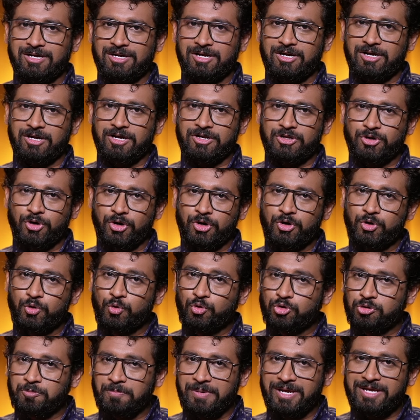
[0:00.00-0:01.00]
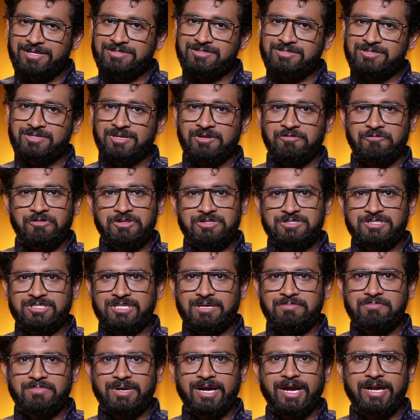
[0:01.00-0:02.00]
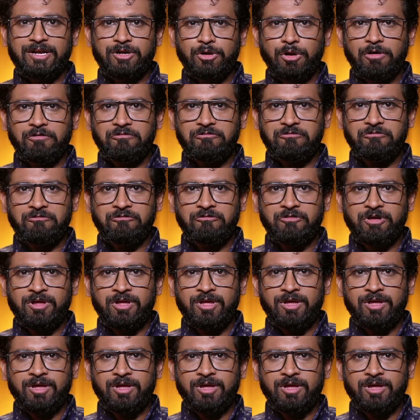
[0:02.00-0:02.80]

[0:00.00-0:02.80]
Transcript: your toothpaste with some kind of